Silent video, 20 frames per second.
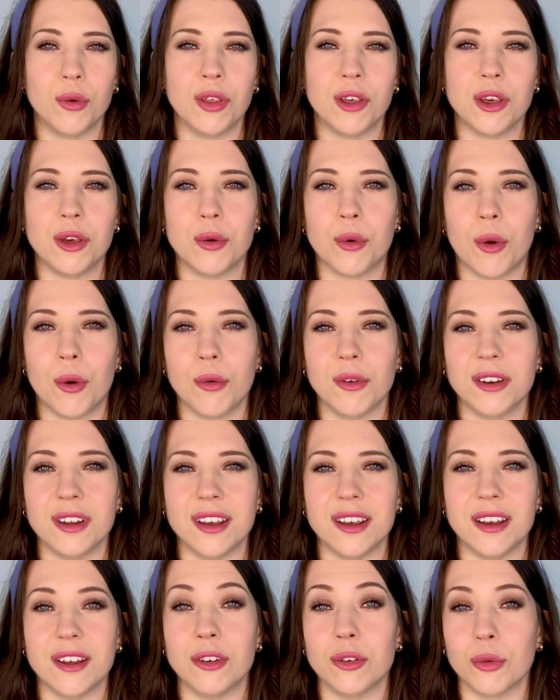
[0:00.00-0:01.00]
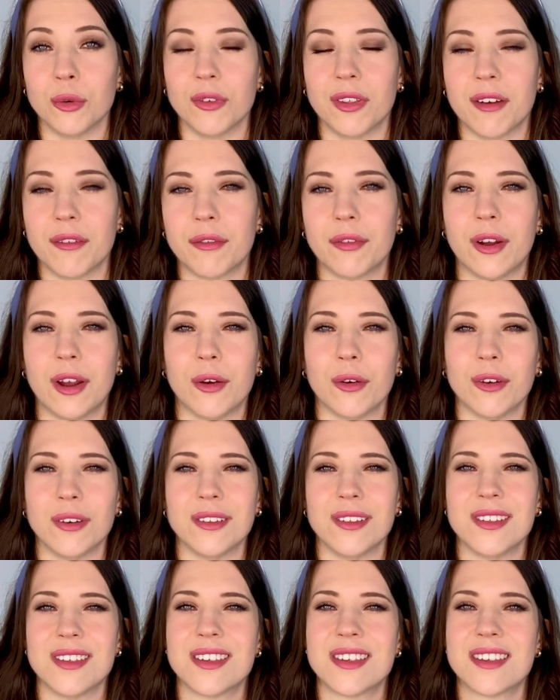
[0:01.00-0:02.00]
that you already adore that
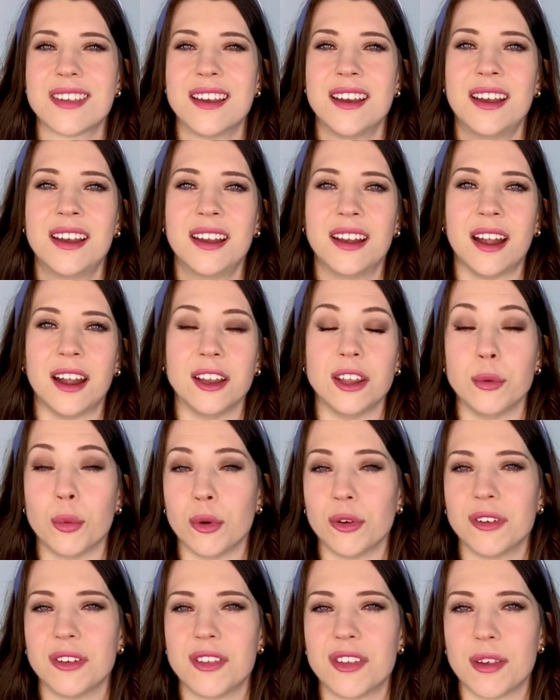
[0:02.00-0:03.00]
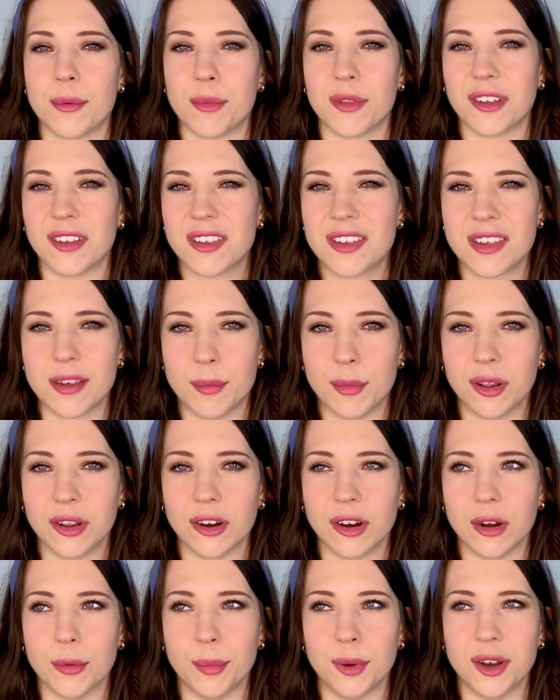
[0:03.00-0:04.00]
fragrance and you wanted something
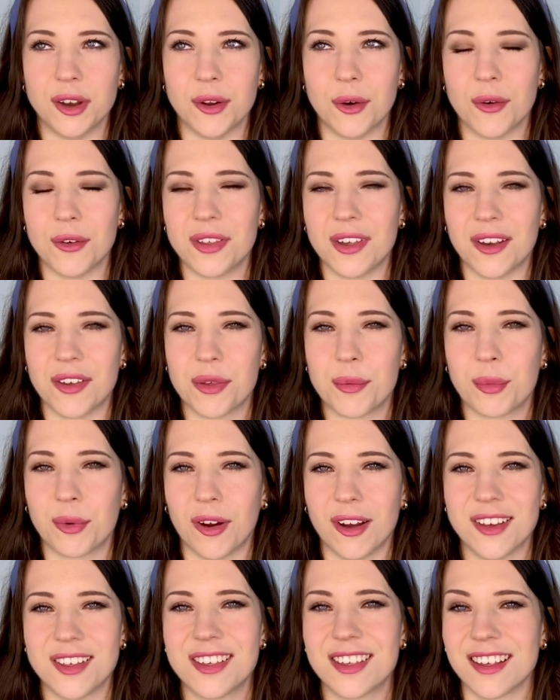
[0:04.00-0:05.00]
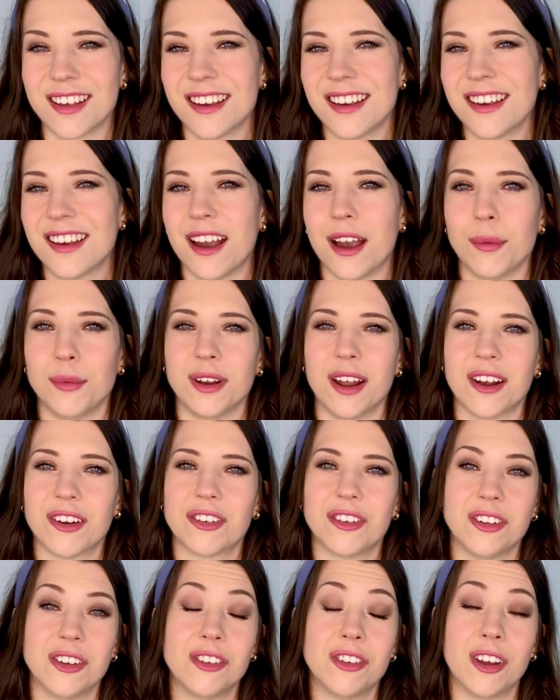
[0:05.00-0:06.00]
similar but not as pricey, I would
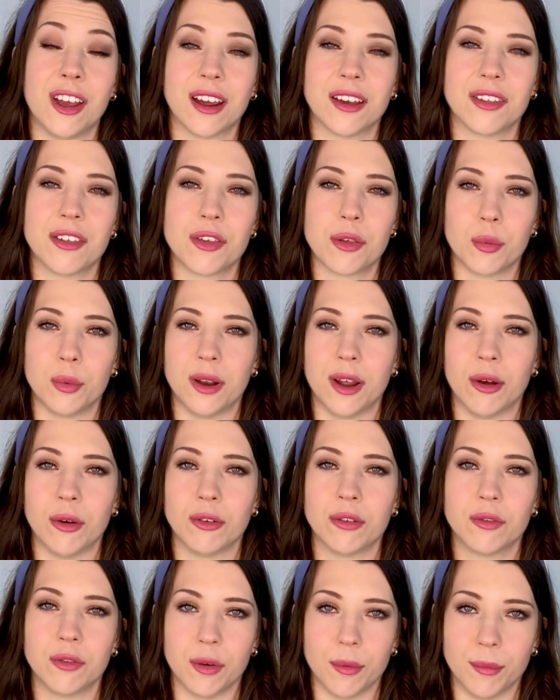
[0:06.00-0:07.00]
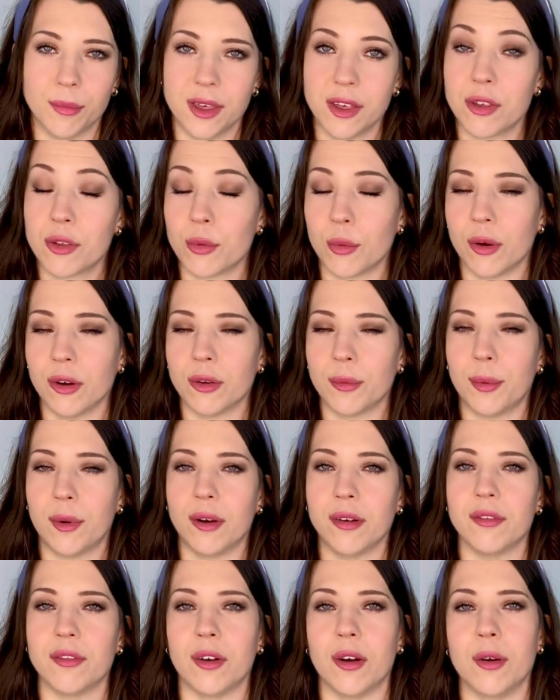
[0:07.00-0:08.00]
actually check this one out from Histoire de
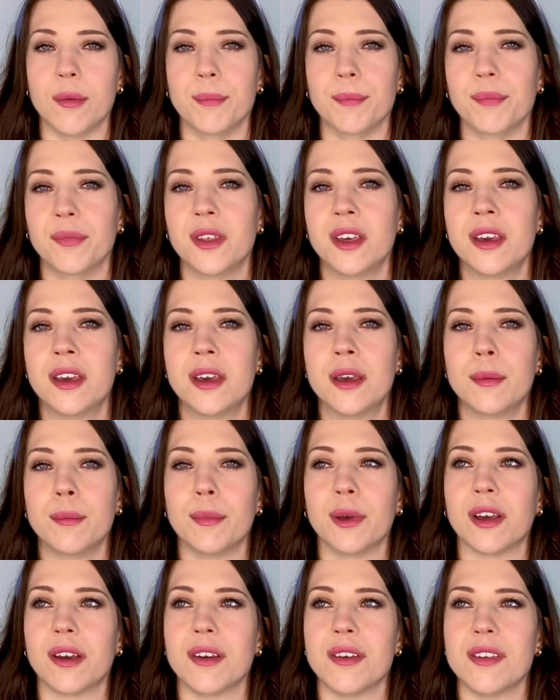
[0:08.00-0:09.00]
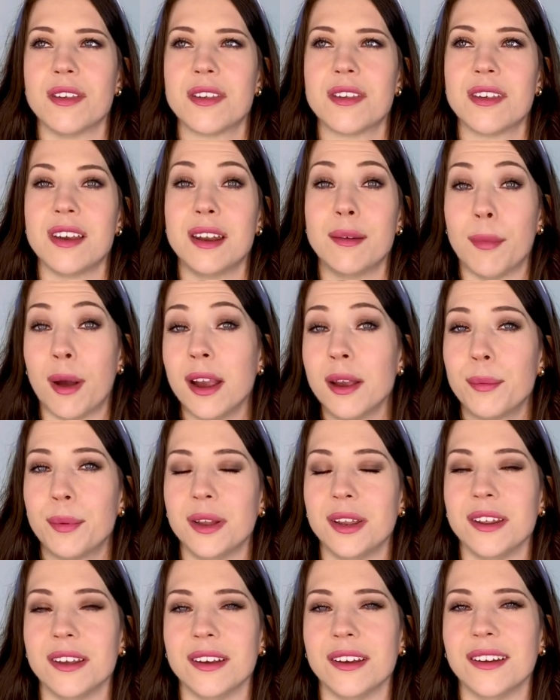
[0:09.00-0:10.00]
Parfum, because in my
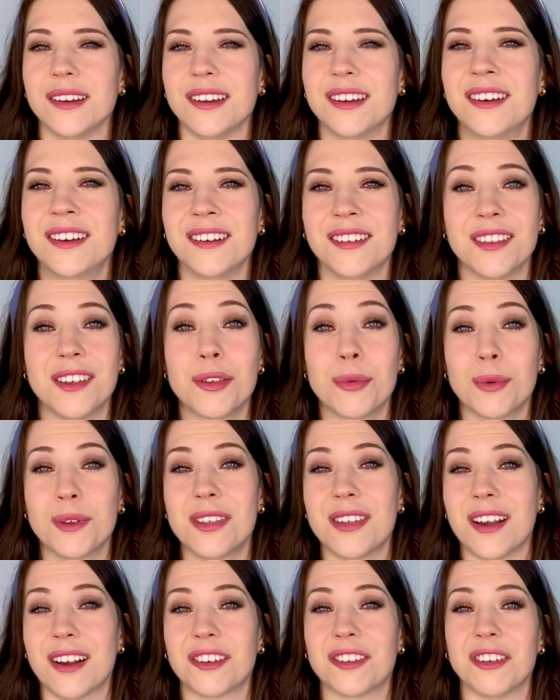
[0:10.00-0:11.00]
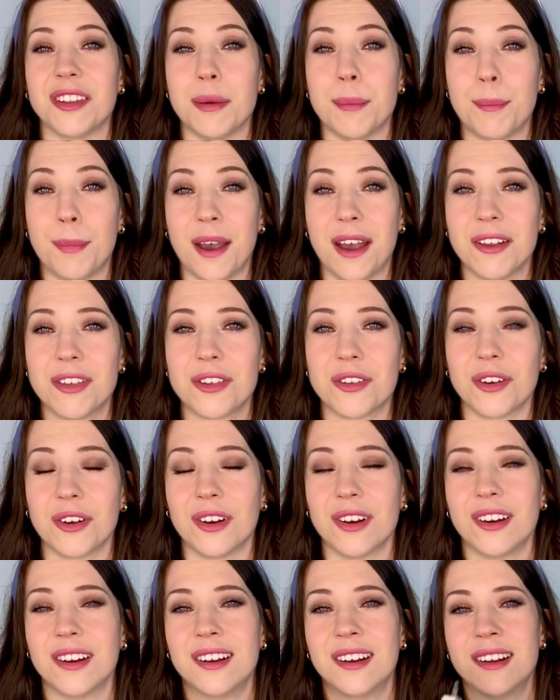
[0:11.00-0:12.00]
opinion, this one's actually
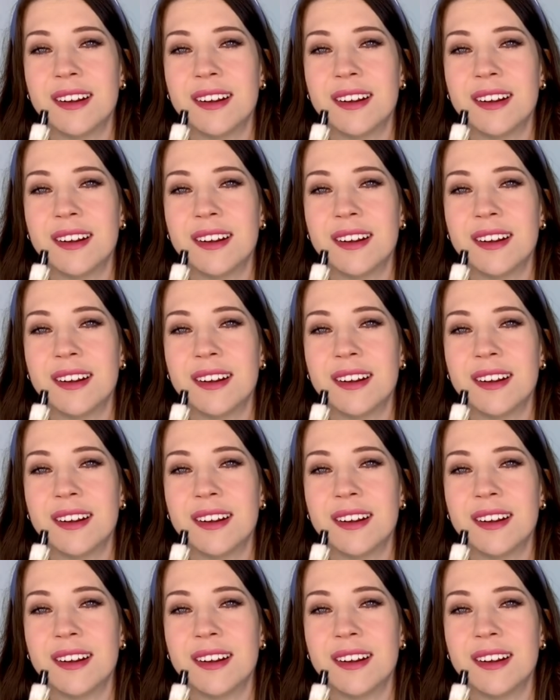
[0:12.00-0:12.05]
better.